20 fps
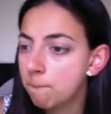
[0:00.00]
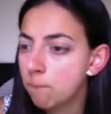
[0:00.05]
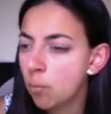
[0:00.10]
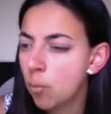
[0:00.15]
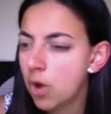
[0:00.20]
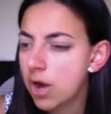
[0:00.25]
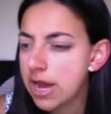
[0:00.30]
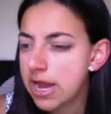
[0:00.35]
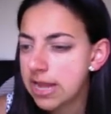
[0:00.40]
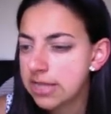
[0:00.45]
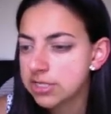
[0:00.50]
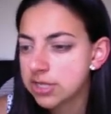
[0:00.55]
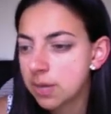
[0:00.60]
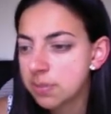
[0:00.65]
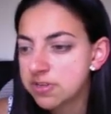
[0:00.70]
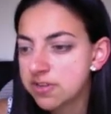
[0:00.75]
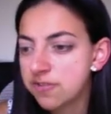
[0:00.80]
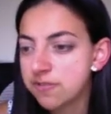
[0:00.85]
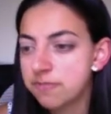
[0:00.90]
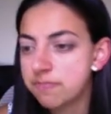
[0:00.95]
We, in
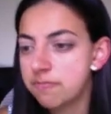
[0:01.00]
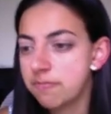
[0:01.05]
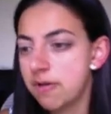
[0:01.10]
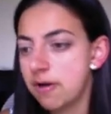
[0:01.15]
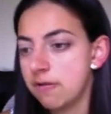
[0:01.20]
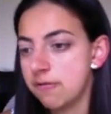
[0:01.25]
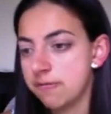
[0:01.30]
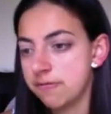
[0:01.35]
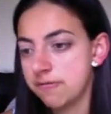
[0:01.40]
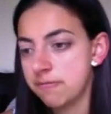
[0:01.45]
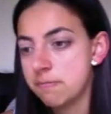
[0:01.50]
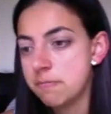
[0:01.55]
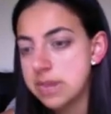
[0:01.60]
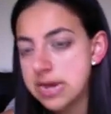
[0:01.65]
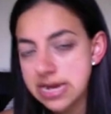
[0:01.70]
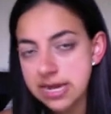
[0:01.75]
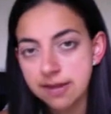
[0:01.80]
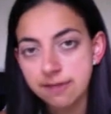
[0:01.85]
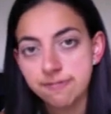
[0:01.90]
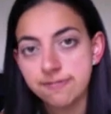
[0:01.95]
terms of
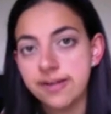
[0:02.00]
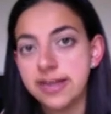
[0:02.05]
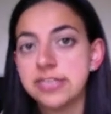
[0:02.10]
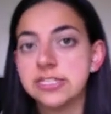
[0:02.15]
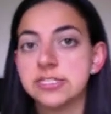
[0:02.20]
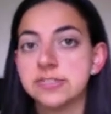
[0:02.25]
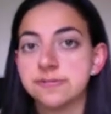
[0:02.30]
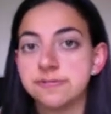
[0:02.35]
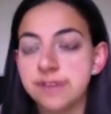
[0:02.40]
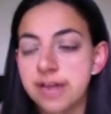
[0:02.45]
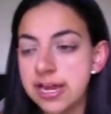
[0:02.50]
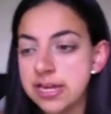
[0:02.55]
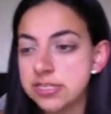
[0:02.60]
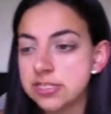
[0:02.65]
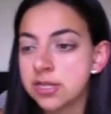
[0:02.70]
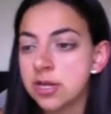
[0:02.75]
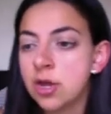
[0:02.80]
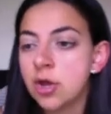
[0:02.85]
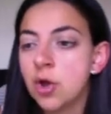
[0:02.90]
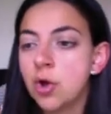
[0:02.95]
meeting face to
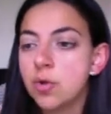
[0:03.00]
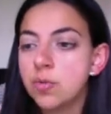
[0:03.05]
face,